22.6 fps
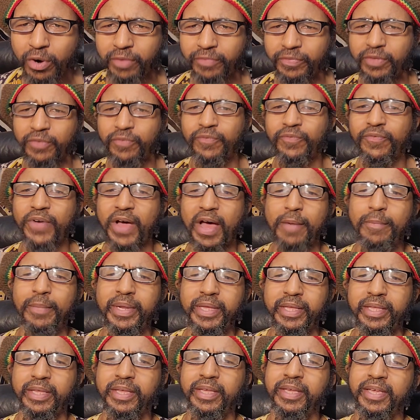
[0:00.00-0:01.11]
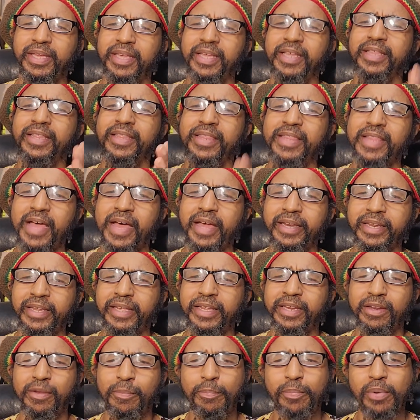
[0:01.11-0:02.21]
If the family is not
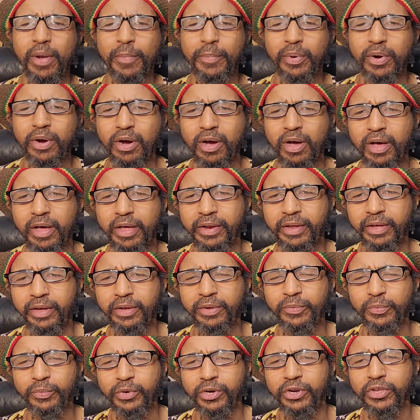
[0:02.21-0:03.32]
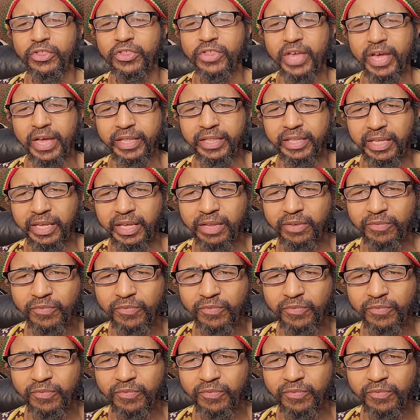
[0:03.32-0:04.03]
in the proper order, we're chanting in